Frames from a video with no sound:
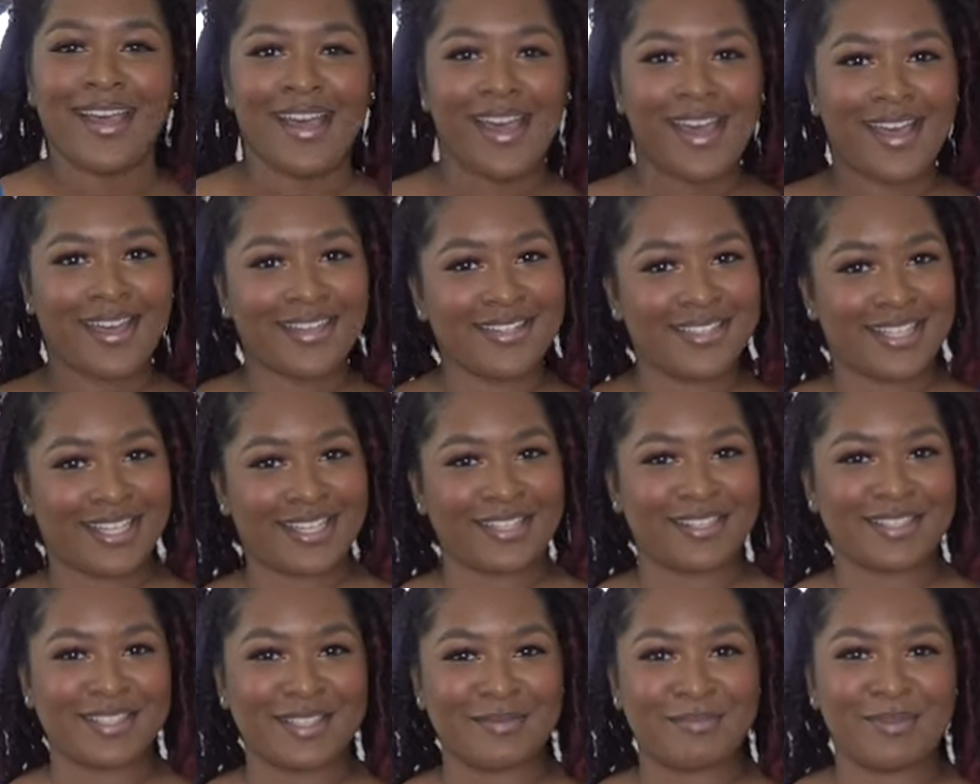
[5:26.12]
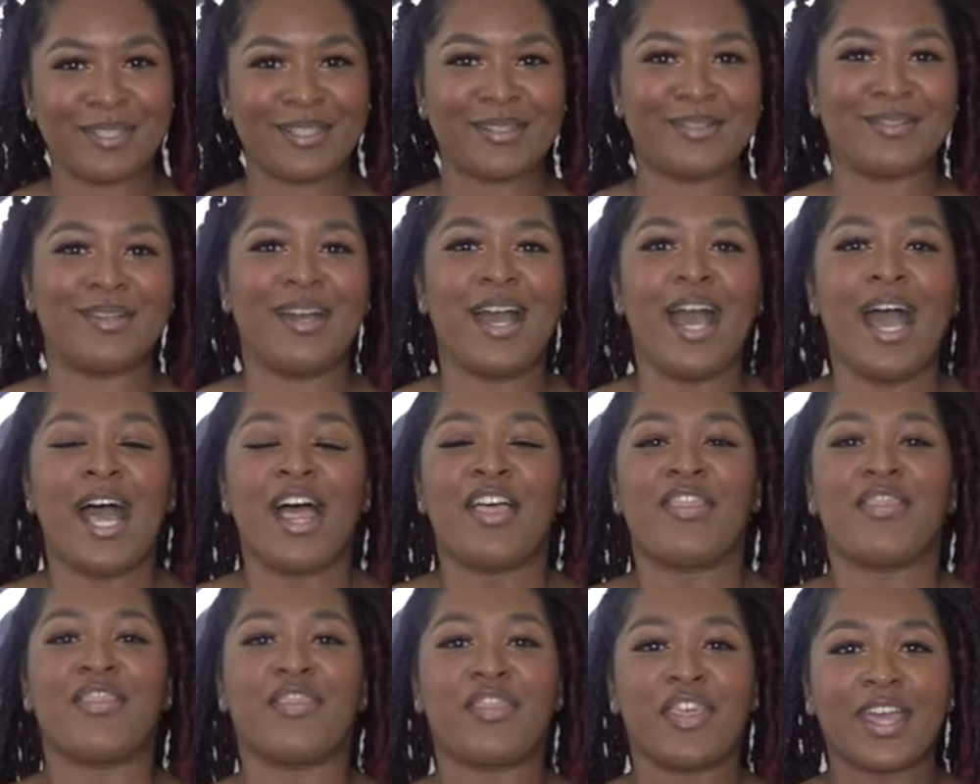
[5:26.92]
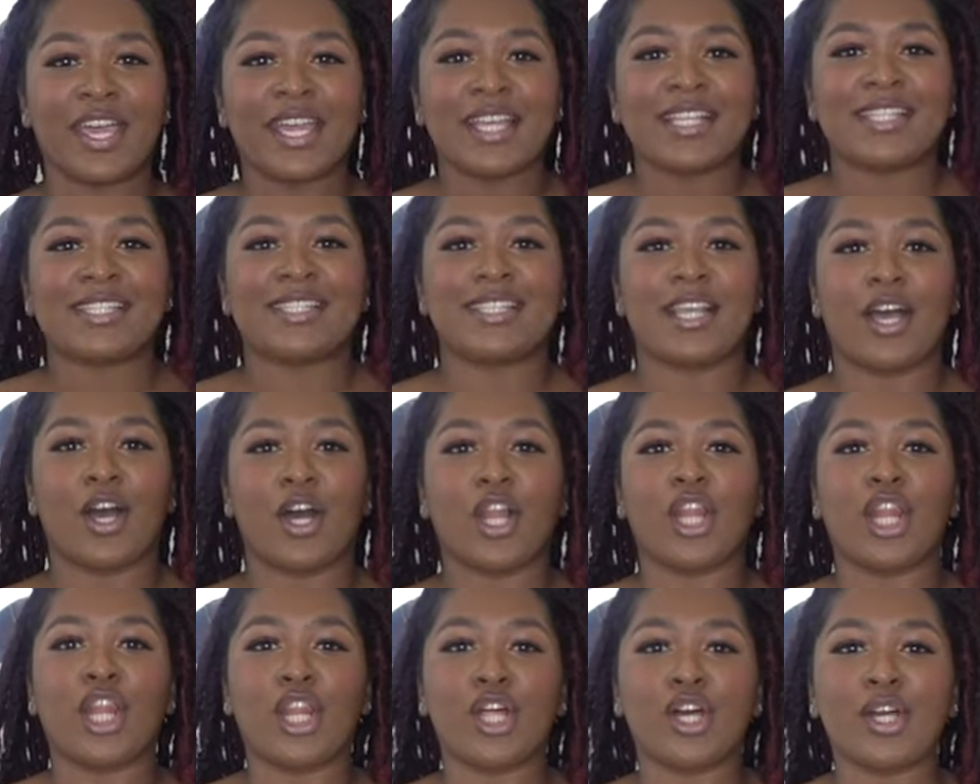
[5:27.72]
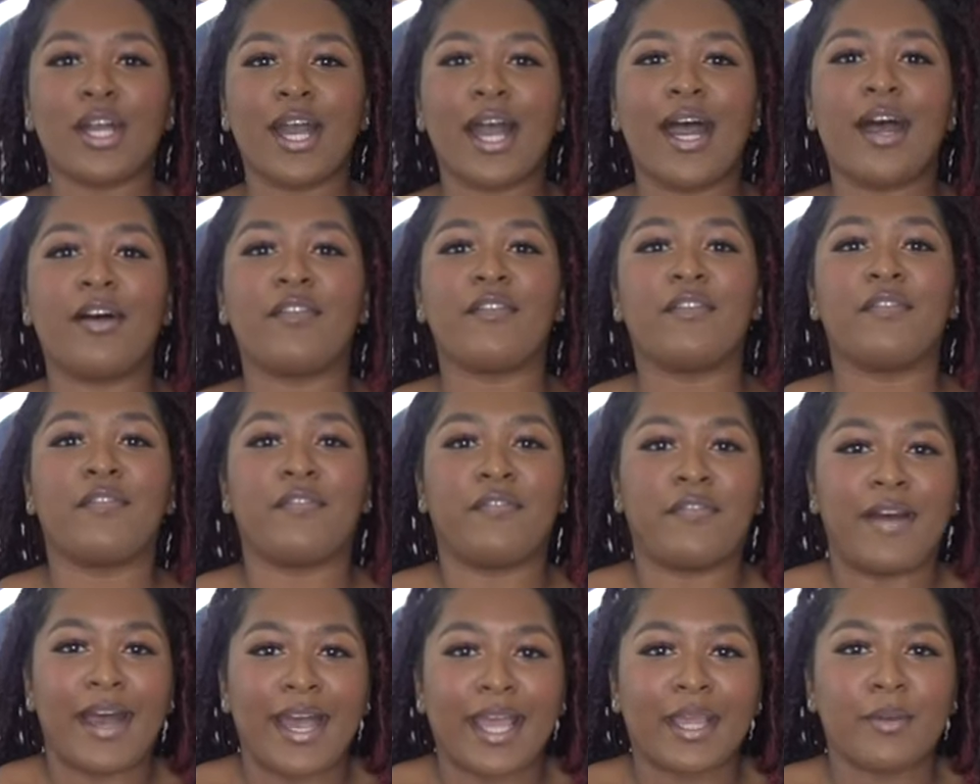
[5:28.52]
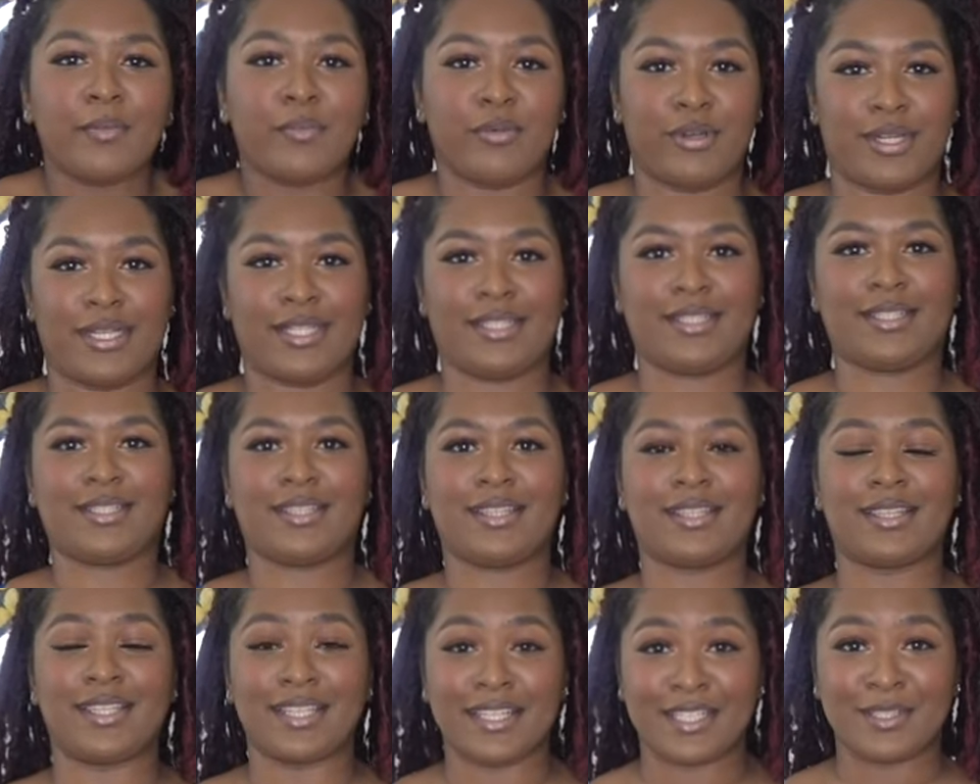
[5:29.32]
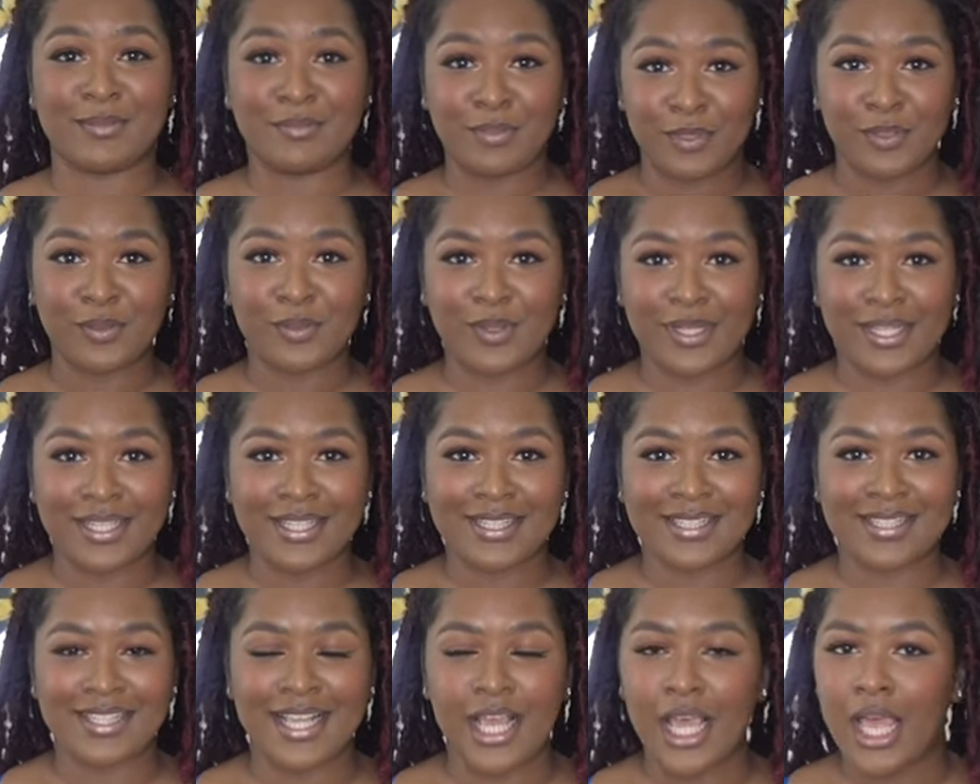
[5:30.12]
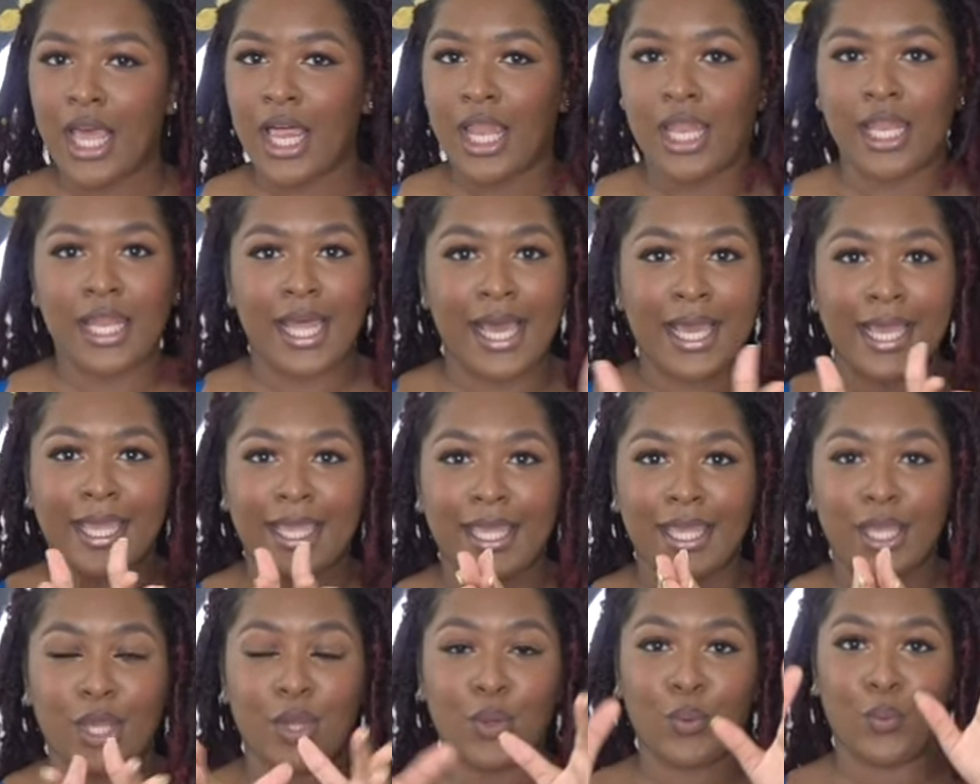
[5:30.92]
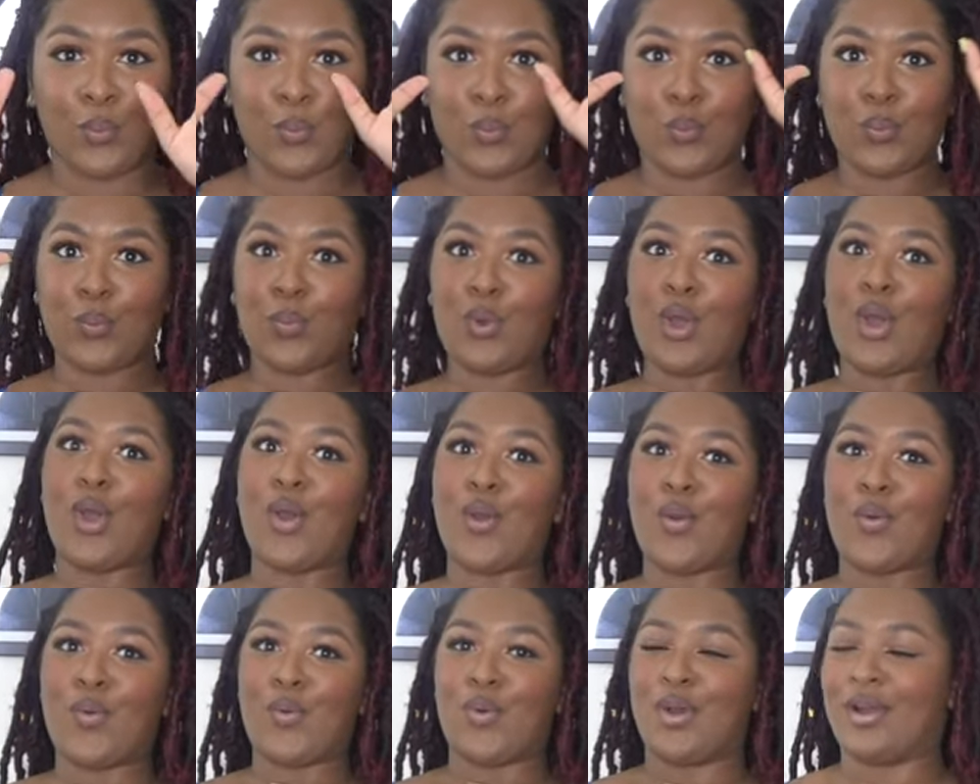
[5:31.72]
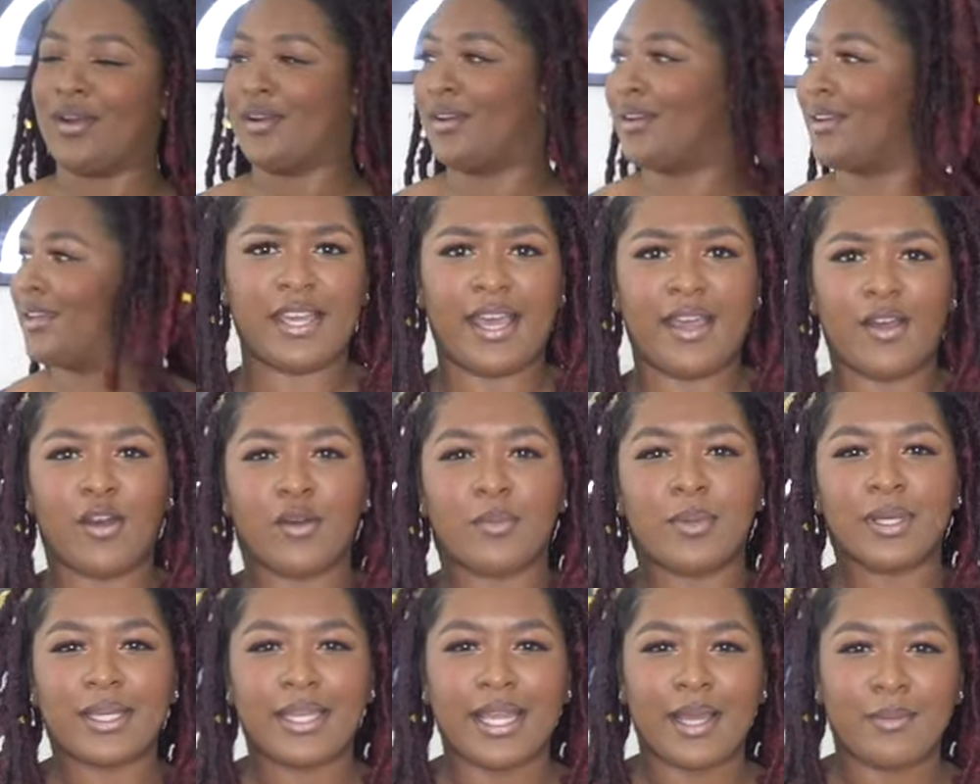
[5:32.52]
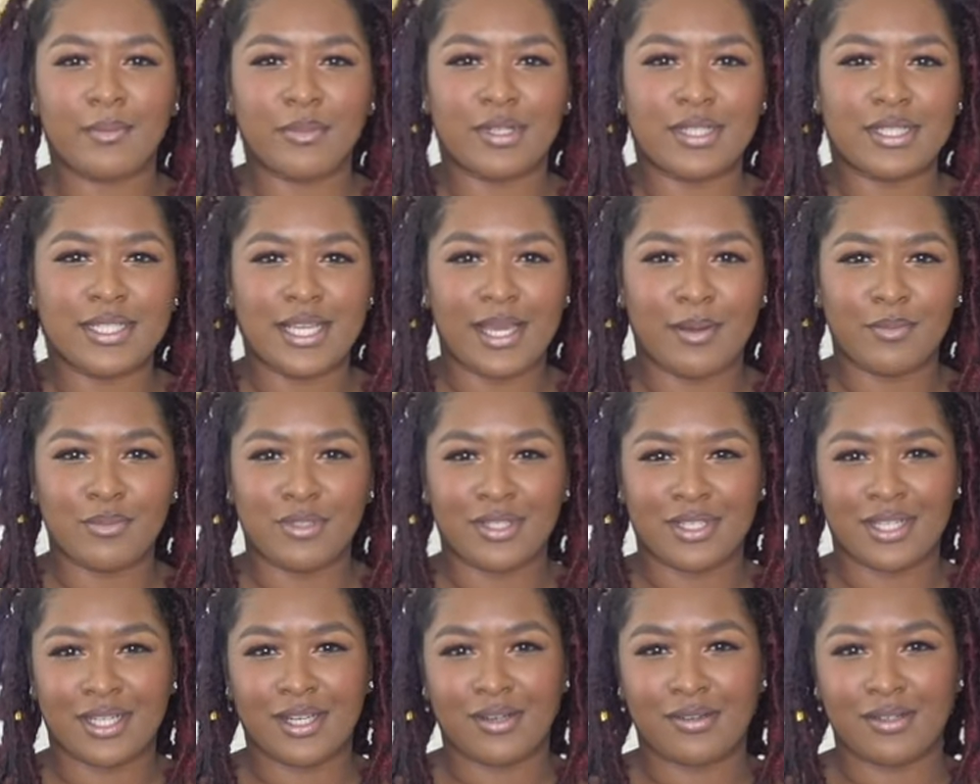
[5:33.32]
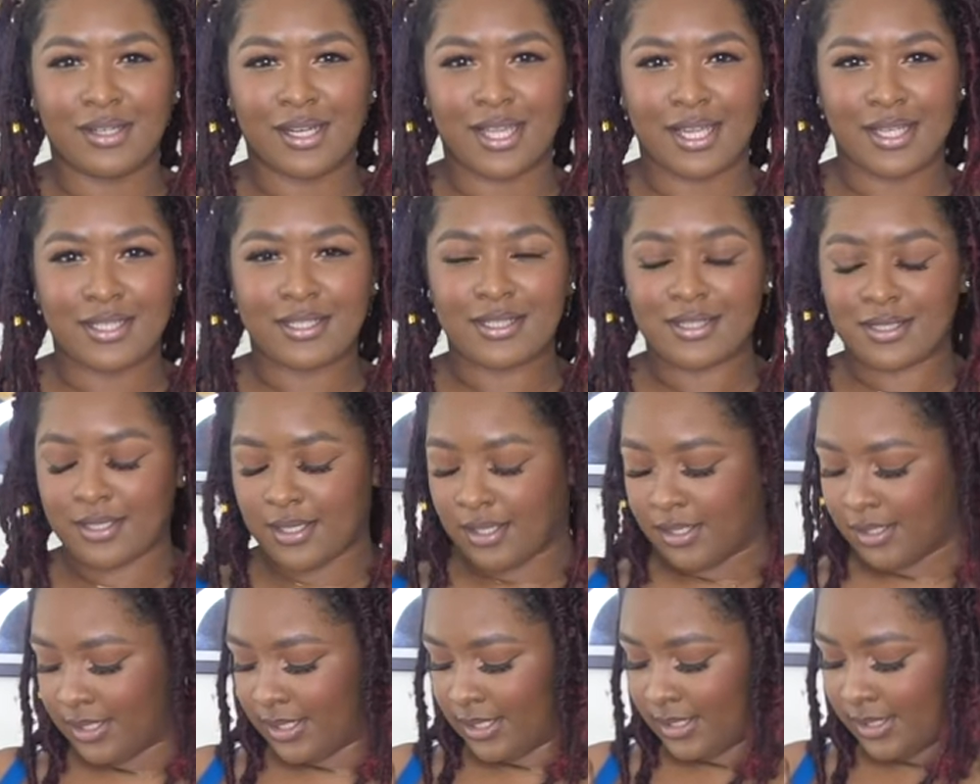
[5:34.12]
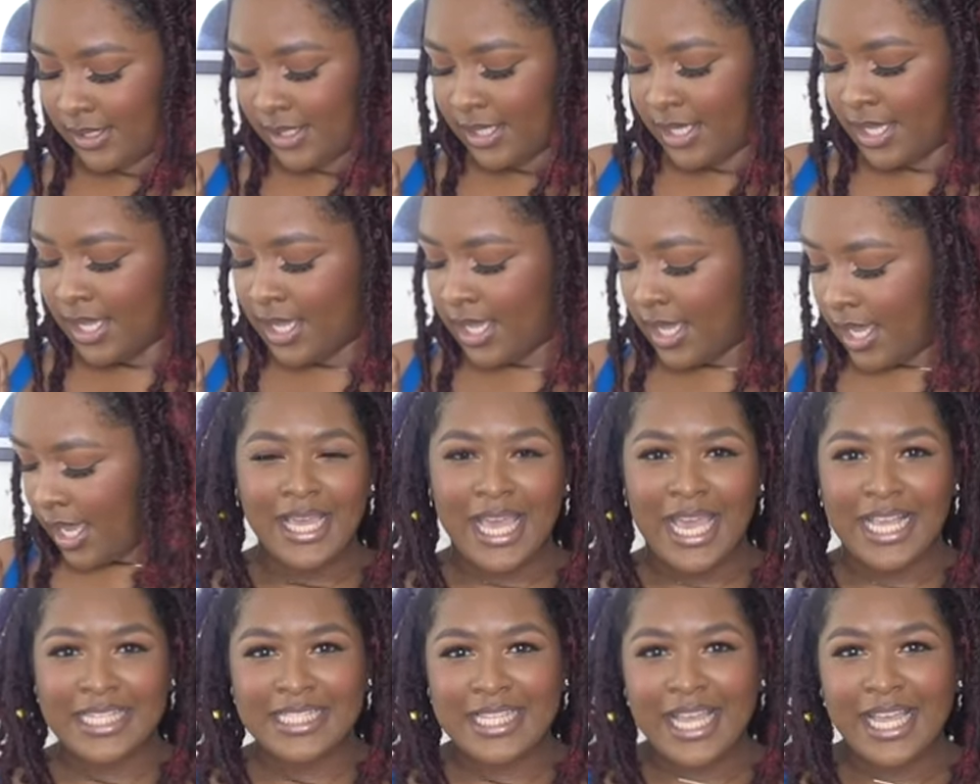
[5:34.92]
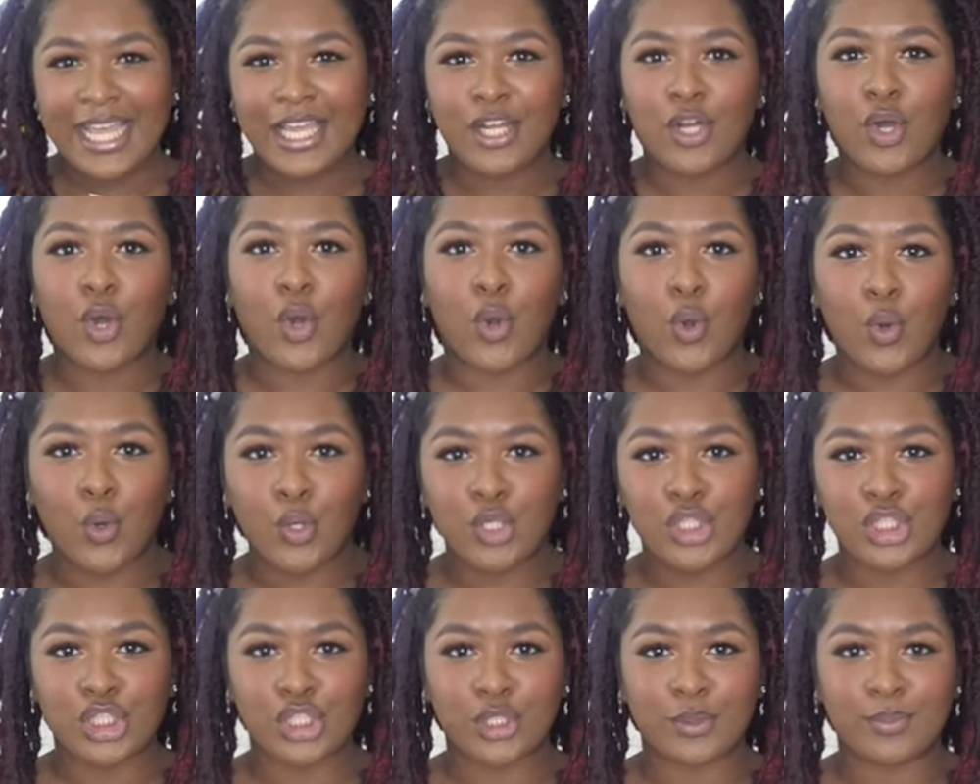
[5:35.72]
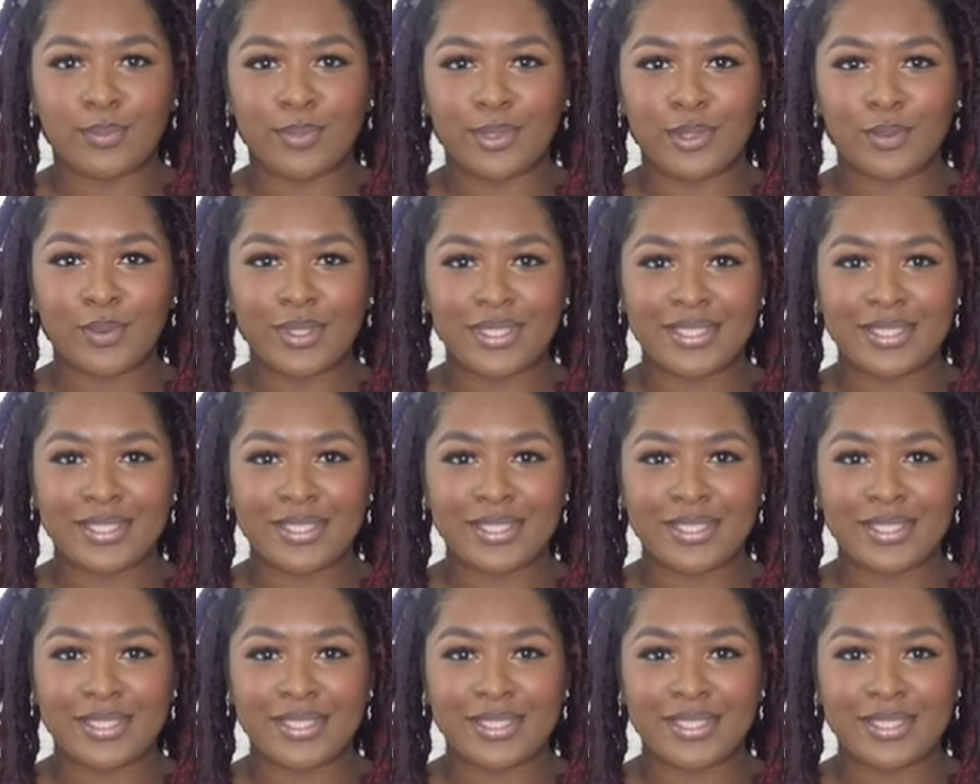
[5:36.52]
And here's the blue. This, look how vibrant this blue is. Like, whoa. Yeah, I hope the camera is capturing how nice this color is. It's like an ocean blue.